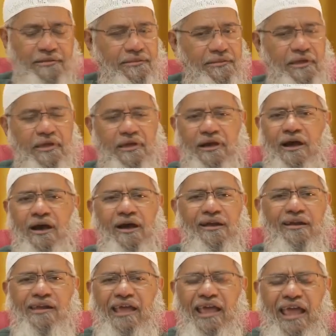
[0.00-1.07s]
they
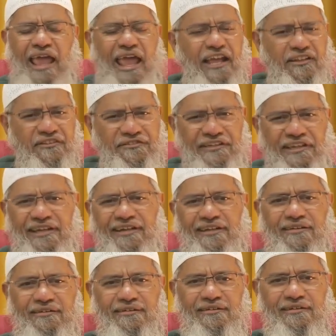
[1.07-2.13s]
are excellent.